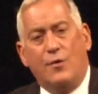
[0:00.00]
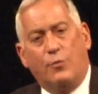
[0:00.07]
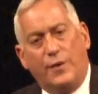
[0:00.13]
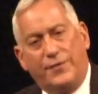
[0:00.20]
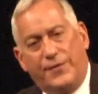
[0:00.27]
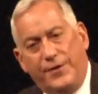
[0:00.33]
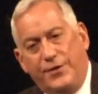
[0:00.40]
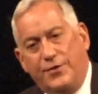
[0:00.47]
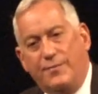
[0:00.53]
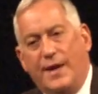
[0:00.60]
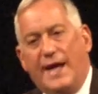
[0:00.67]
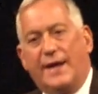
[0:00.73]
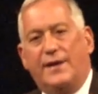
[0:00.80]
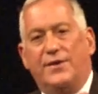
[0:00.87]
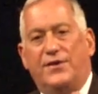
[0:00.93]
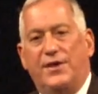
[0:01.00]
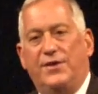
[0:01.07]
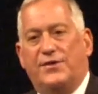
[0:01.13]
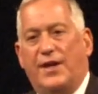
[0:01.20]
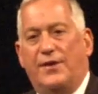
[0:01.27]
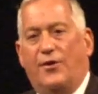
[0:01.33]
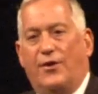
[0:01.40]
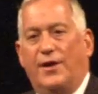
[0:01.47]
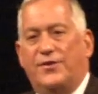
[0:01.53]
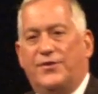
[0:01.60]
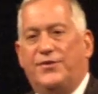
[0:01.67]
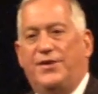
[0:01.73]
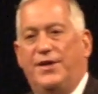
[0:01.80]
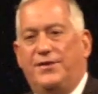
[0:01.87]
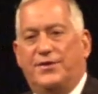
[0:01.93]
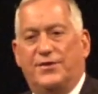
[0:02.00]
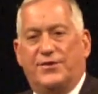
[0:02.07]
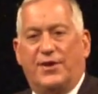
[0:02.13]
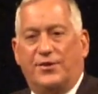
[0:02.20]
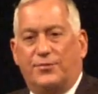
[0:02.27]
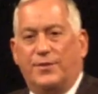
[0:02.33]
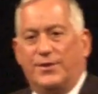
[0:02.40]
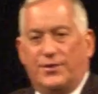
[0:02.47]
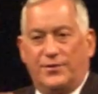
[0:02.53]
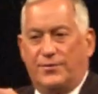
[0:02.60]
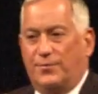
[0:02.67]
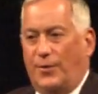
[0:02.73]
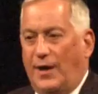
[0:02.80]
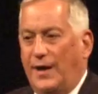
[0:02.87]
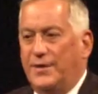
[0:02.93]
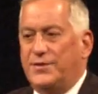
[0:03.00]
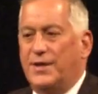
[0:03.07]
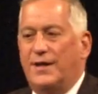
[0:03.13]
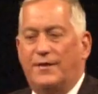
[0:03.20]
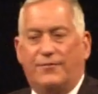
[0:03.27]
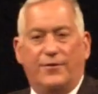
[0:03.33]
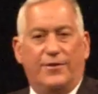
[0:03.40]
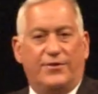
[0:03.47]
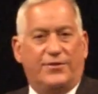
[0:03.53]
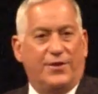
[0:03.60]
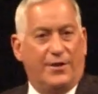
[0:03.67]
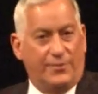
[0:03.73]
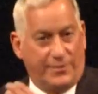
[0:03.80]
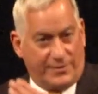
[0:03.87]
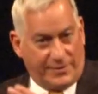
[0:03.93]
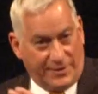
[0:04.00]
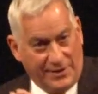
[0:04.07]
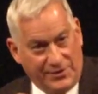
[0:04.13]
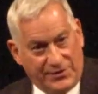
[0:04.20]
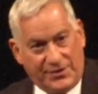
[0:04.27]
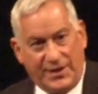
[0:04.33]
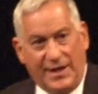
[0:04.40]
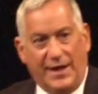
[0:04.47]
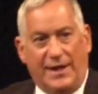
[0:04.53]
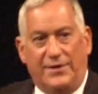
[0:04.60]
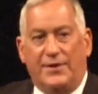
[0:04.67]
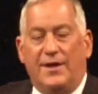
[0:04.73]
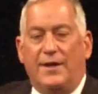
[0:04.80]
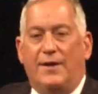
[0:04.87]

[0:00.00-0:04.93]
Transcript: what the humanities and arts teaches us, which is why Jennifer is so intent